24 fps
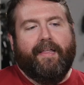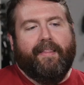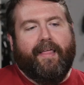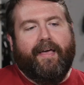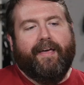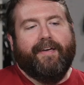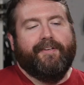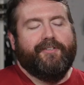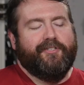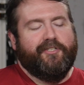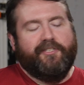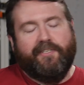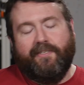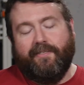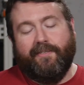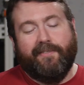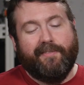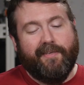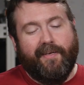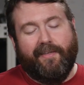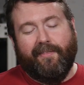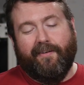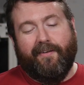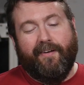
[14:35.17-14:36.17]
I like it just because
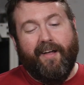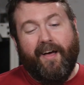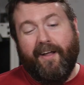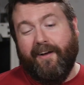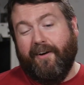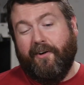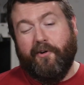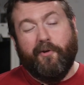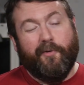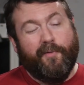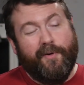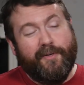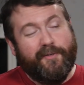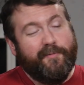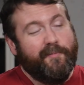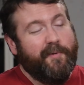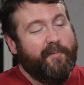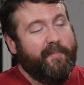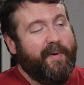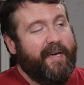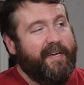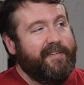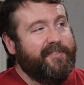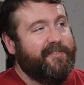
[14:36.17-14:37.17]
it's like they're not a
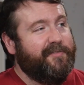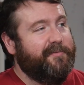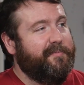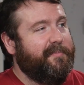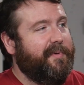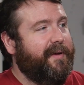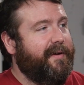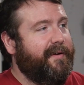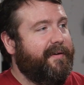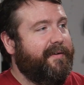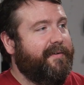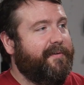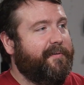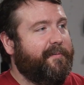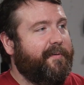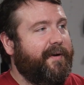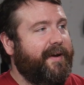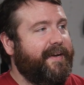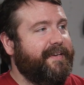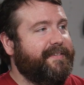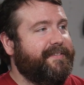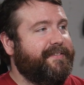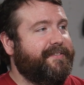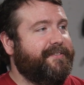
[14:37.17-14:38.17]
charisma based uh,
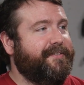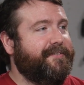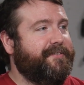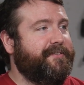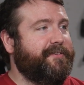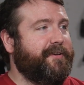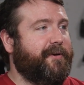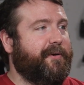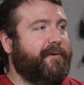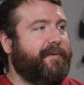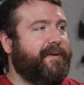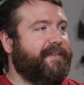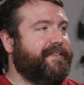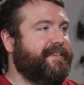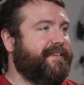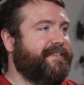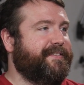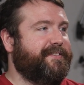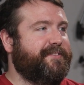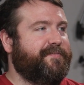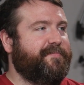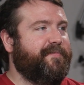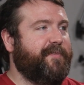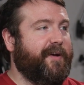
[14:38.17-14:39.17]
race, so it,
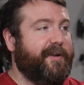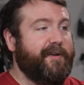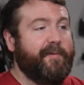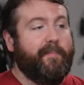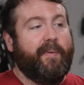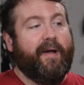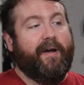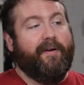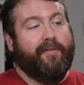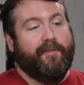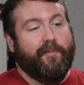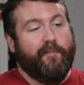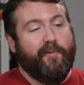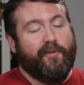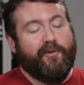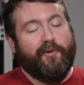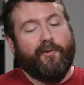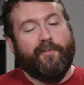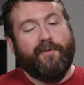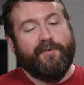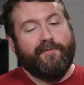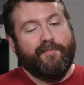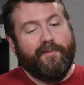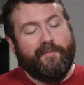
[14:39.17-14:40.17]
it's fun to pair them with
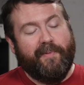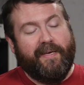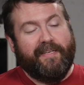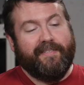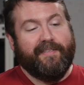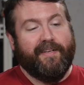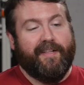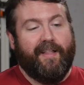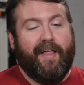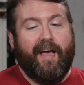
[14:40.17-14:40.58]
charisma based